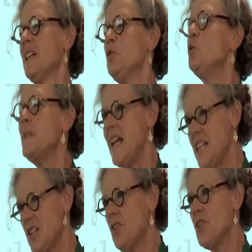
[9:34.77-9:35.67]

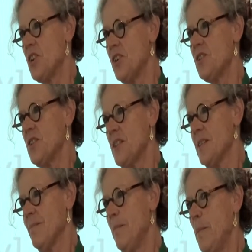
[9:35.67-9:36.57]
today's learners,
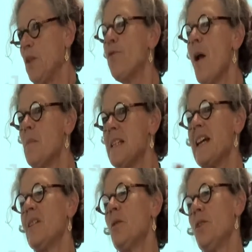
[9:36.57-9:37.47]
but from a
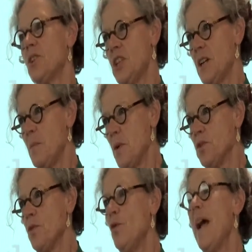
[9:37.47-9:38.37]
psychological
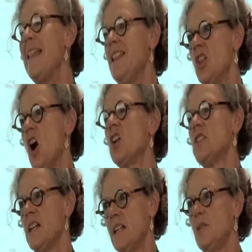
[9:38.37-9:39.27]
point of view and not
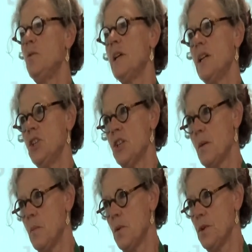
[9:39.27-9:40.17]
an educational
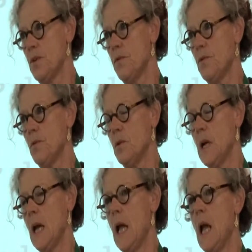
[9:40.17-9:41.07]
point of view.
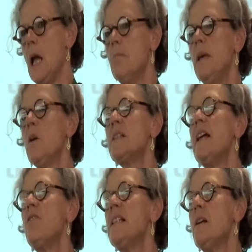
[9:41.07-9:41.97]
Because
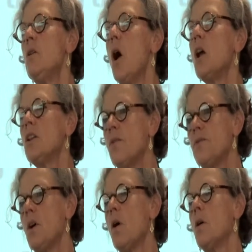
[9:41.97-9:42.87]
there is a lot of
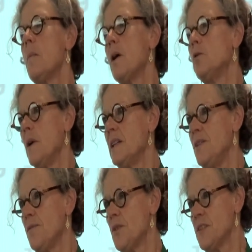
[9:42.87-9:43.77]
talk about
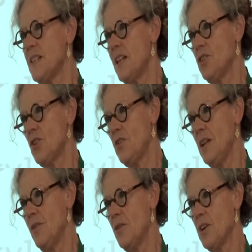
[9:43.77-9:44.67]
21st century
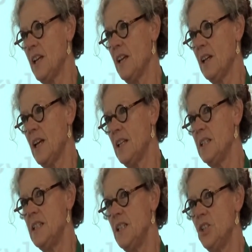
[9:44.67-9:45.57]
learning and
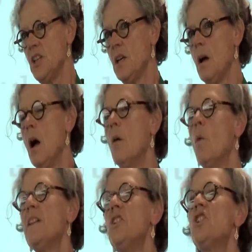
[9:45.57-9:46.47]
teaching,
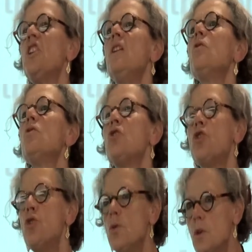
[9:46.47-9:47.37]
what the children
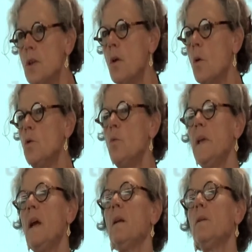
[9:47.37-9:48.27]
should know
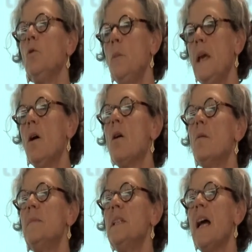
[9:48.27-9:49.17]
to
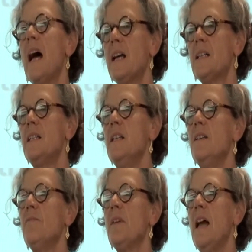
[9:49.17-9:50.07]
become the
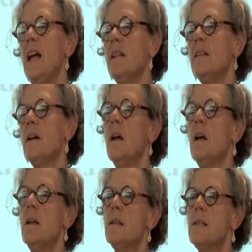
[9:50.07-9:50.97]
active and
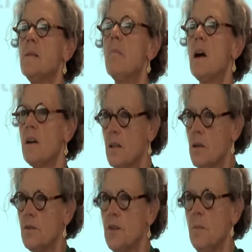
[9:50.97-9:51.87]
smart
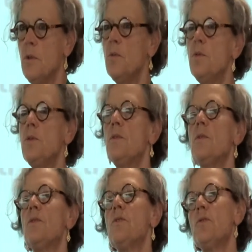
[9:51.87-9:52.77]

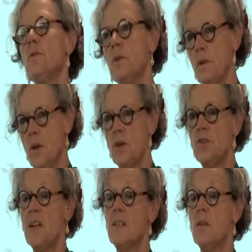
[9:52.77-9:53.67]
contributors to the
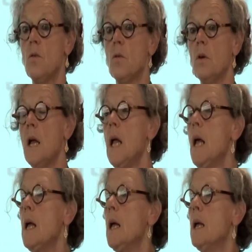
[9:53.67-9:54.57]
culture as a whole.
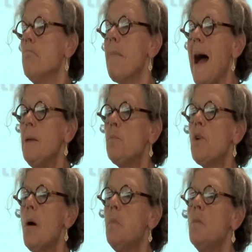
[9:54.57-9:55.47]
My
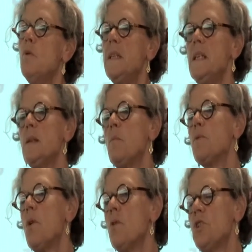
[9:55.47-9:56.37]
problem with these
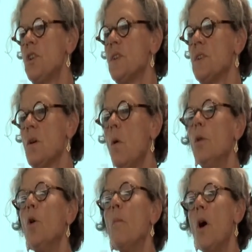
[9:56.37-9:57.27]
approaches,
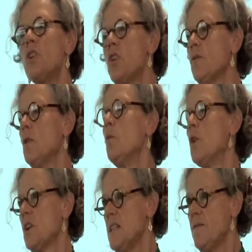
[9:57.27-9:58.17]
although much of the
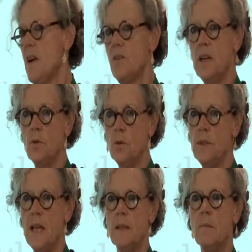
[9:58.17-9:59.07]
work is very good
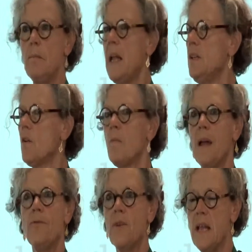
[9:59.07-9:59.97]
and many of my
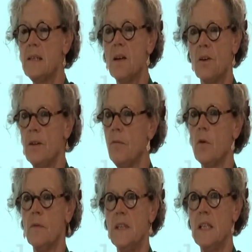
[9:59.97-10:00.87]
friends are
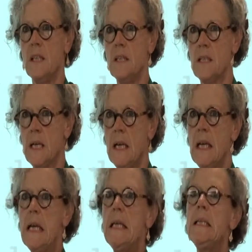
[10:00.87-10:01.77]
involved in it,
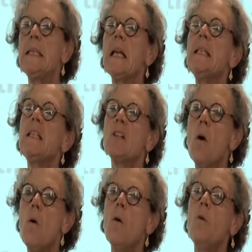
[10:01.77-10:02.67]
is that it's
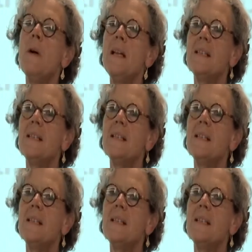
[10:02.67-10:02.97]
always